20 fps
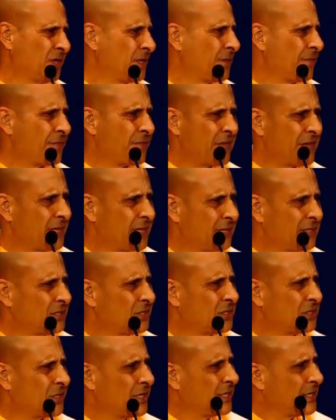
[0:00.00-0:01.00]
But
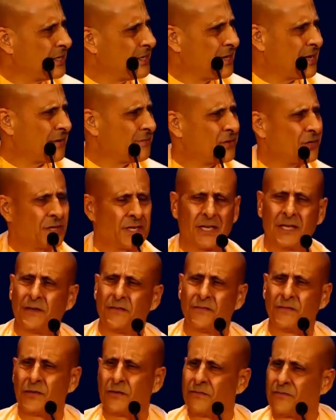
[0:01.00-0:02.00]
things can never
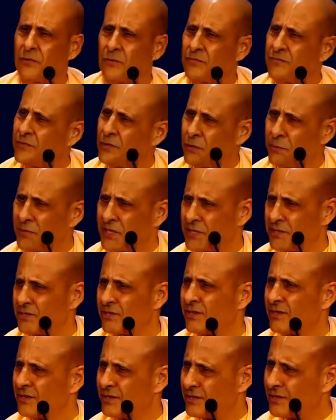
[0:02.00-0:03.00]
give
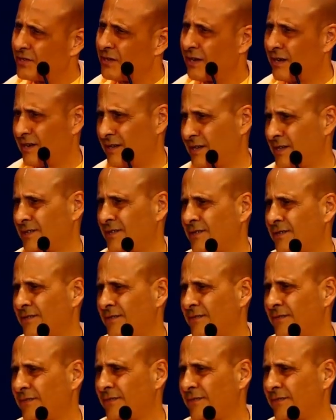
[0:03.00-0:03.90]
fulfillment to the heart.